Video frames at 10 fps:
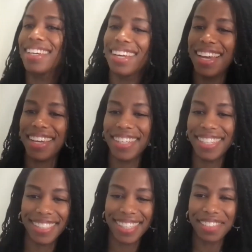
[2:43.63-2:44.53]
Hi,
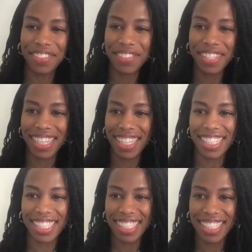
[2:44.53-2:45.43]
Kelli. Thanks for joining
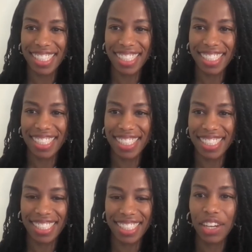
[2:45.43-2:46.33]
us.
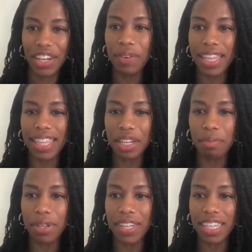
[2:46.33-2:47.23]
Oh, I think you're
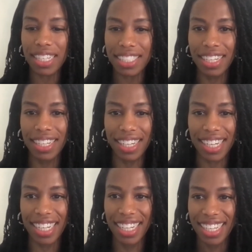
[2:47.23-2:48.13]
muted. Sorry.